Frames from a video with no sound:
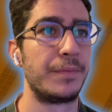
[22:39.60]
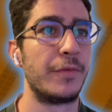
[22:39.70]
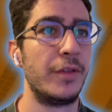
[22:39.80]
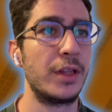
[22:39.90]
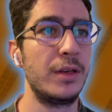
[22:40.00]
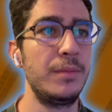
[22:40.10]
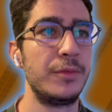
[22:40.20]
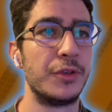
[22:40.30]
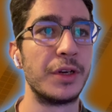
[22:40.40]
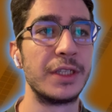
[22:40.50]
welcome,
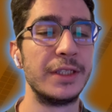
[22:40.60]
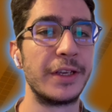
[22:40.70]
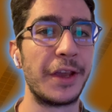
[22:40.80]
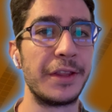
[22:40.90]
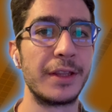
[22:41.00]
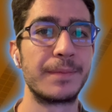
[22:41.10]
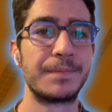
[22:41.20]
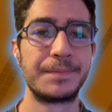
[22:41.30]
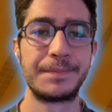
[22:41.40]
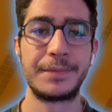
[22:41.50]
you're authenticated.
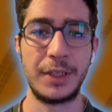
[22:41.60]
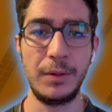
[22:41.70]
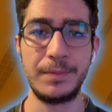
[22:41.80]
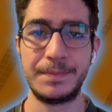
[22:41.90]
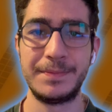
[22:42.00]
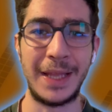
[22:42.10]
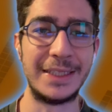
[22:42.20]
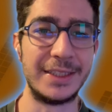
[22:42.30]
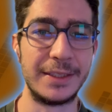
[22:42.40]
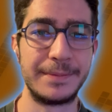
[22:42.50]
So
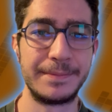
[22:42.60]
that's it.